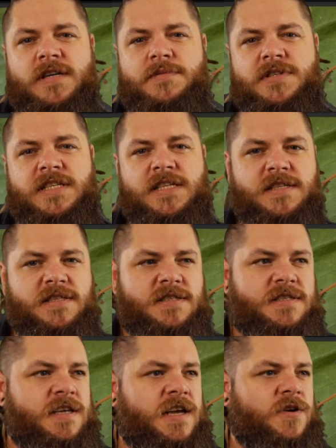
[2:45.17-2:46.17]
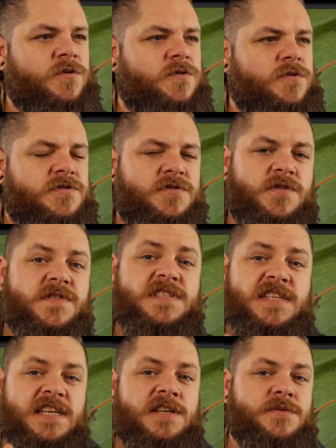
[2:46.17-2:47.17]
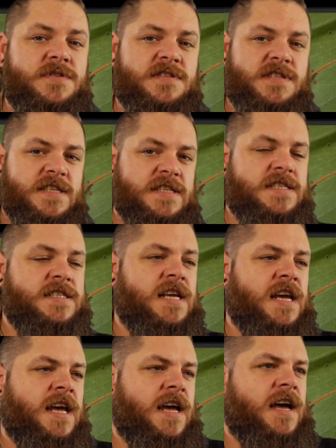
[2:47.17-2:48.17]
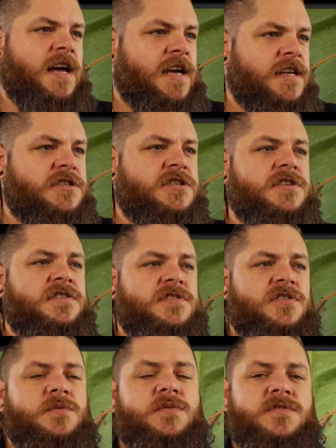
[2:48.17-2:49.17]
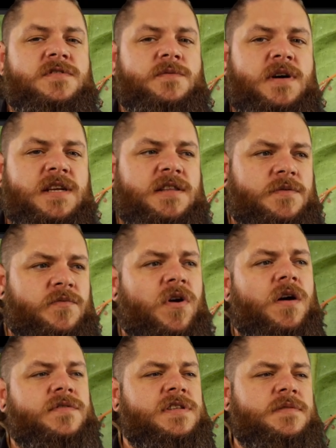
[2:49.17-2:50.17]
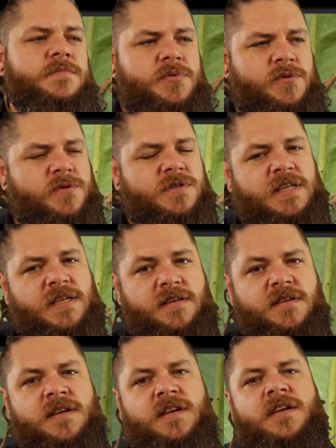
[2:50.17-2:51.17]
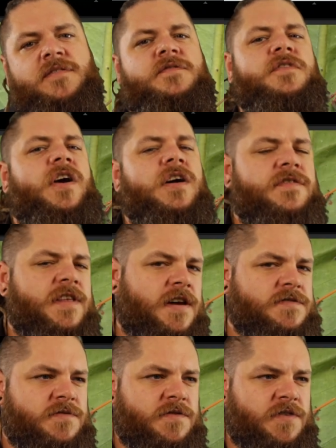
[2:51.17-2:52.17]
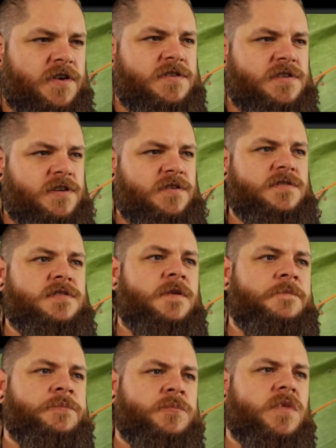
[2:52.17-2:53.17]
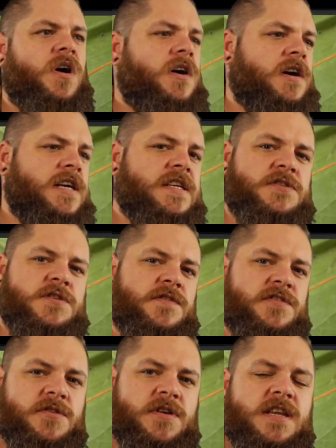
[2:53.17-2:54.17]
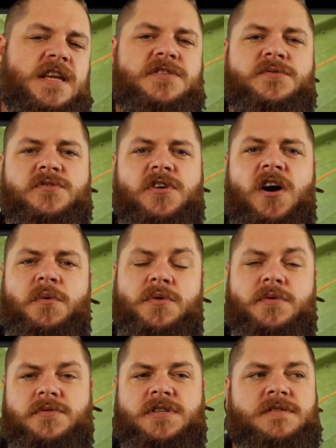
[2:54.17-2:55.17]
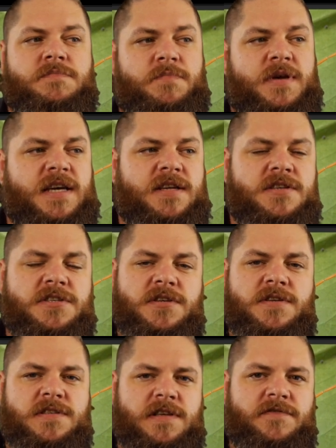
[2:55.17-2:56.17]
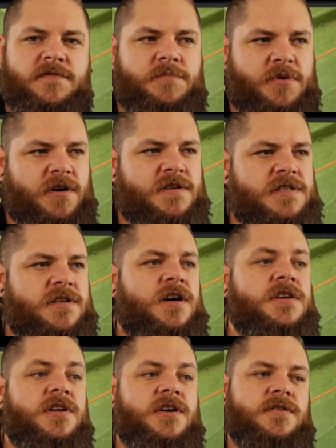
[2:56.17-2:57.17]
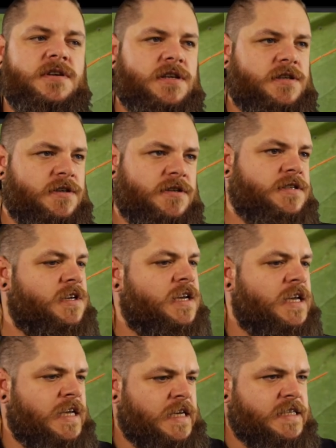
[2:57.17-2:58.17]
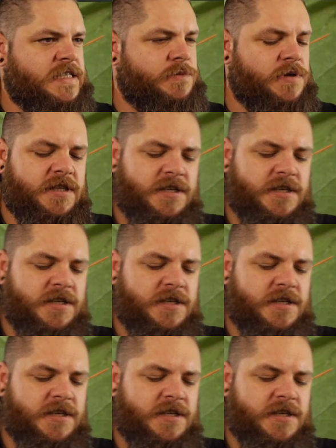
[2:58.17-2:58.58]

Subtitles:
images or sort of sequences just as I want to edit them, rather than importing 5,000 photos. I sort of do an initial cull and will just pick and choose different parts that I know look good. So with